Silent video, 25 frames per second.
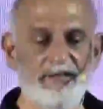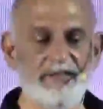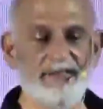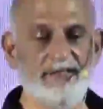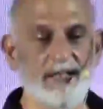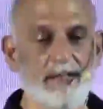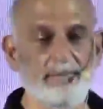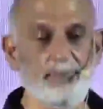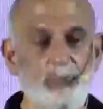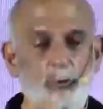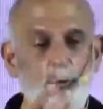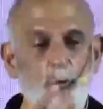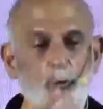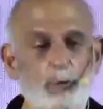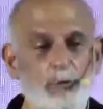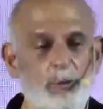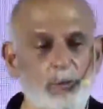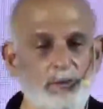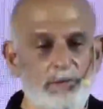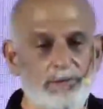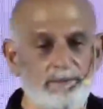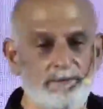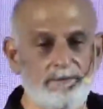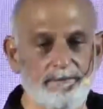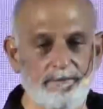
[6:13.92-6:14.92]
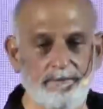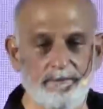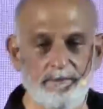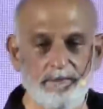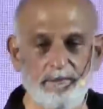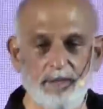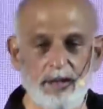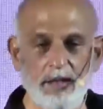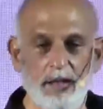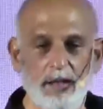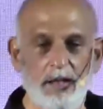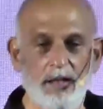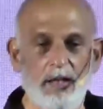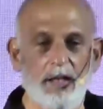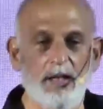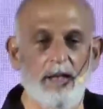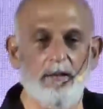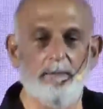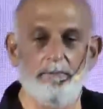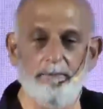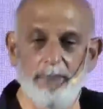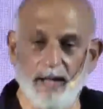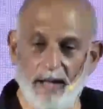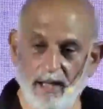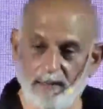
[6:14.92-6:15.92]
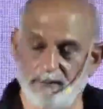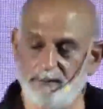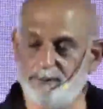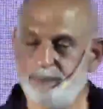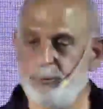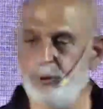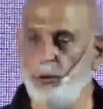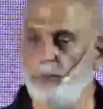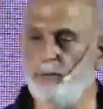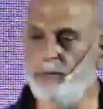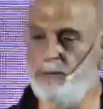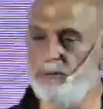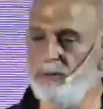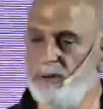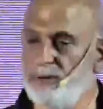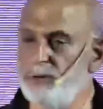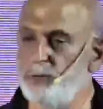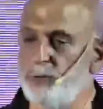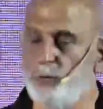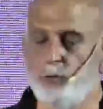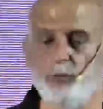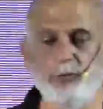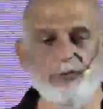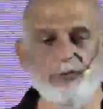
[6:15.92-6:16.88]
the same tumor, but probably two